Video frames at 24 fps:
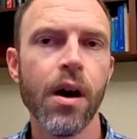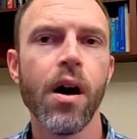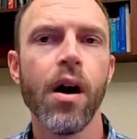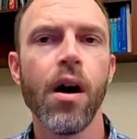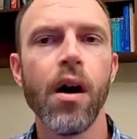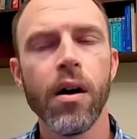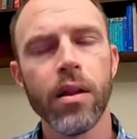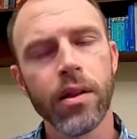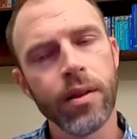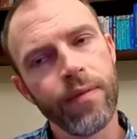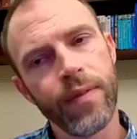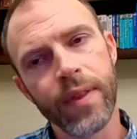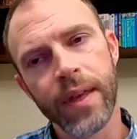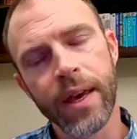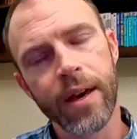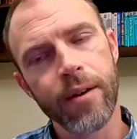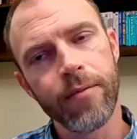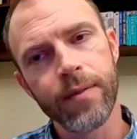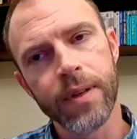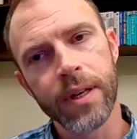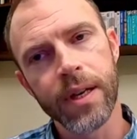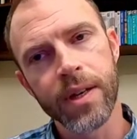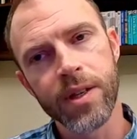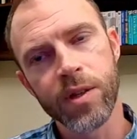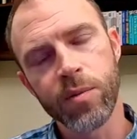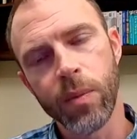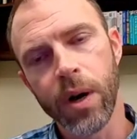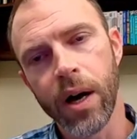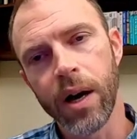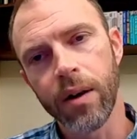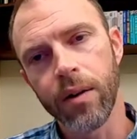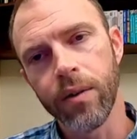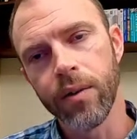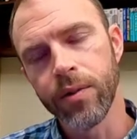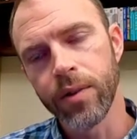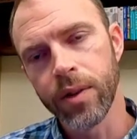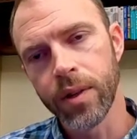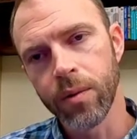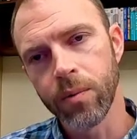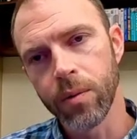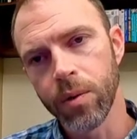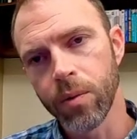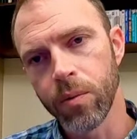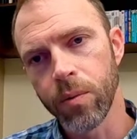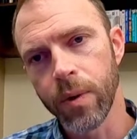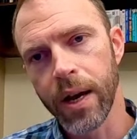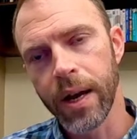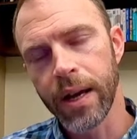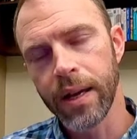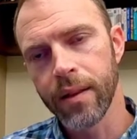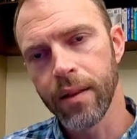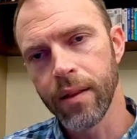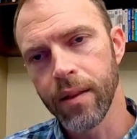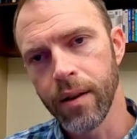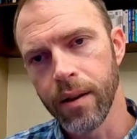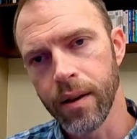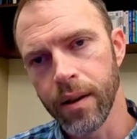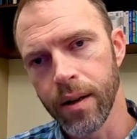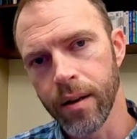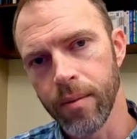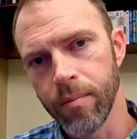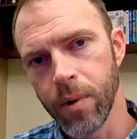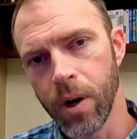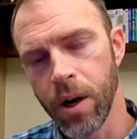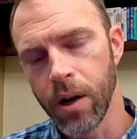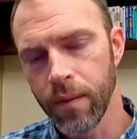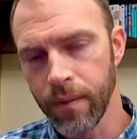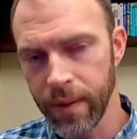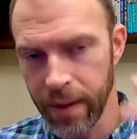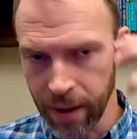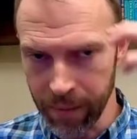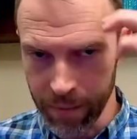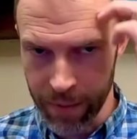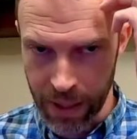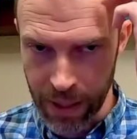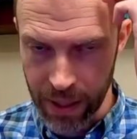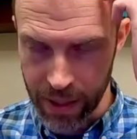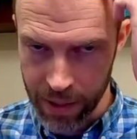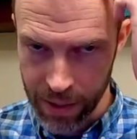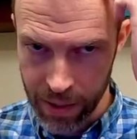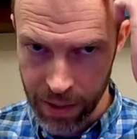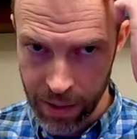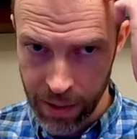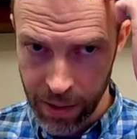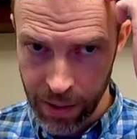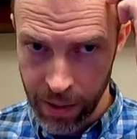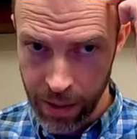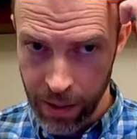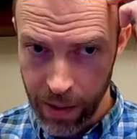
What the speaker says: all of the FDS models, and it will write all the FDS